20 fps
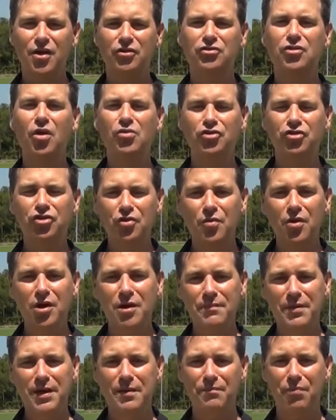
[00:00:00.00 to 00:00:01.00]
Don't you want to
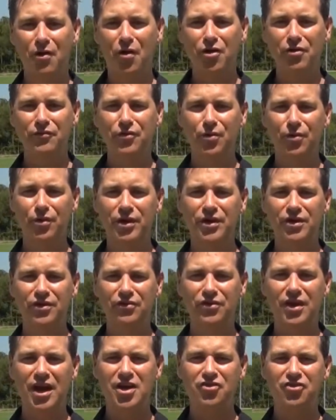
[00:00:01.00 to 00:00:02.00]
be a part of an
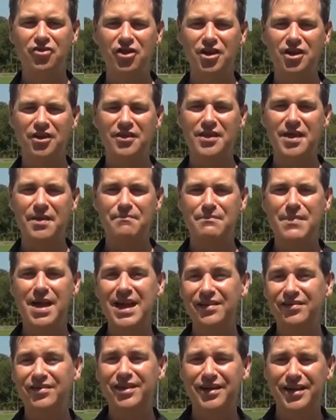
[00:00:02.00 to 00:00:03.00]
organization that
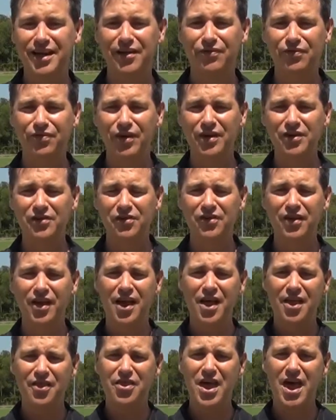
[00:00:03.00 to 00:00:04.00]
makes a difference,
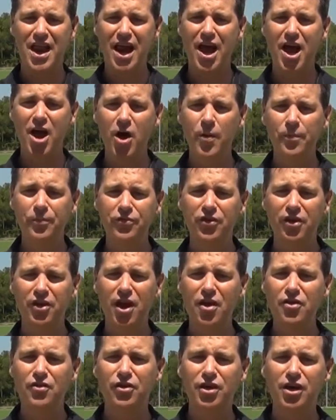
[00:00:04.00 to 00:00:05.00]
that helps
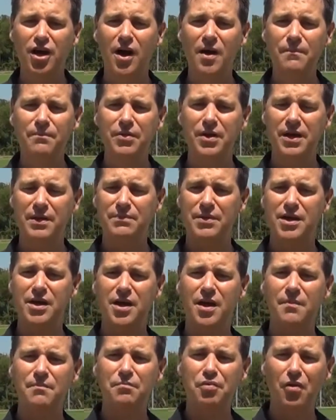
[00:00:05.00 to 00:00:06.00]
another company
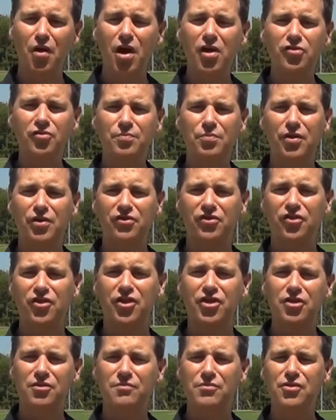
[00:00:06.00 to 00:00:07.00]
become prosperous in the
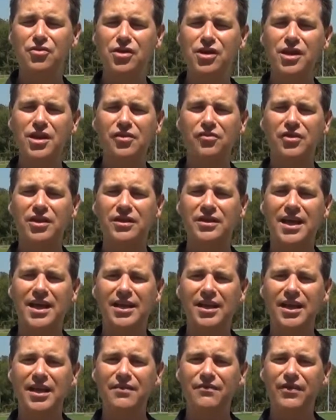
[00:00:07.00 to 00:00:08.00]
communities that they
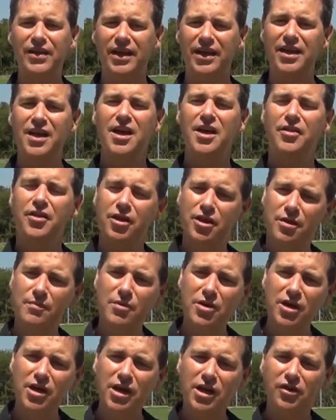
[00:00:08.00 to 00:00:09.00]
live in, the
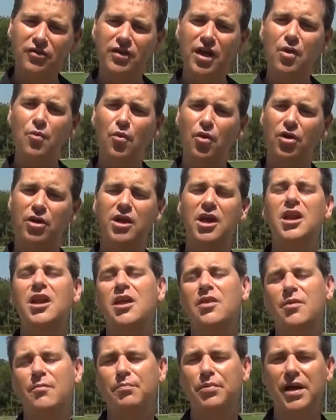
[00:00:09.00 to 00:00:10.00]
communities they work in,
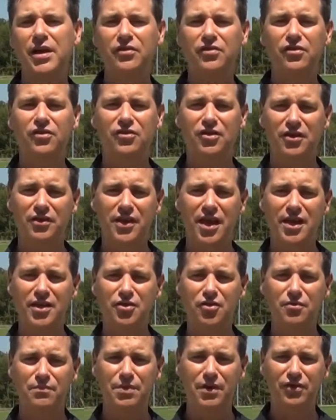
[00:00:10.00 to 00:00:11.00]
and the places that they
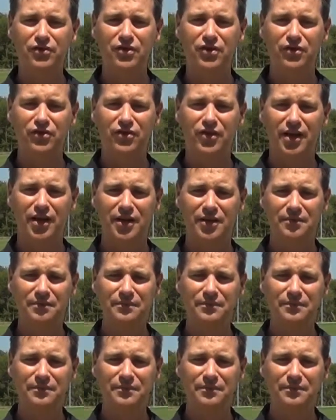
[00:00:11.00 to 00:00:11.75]
do business in?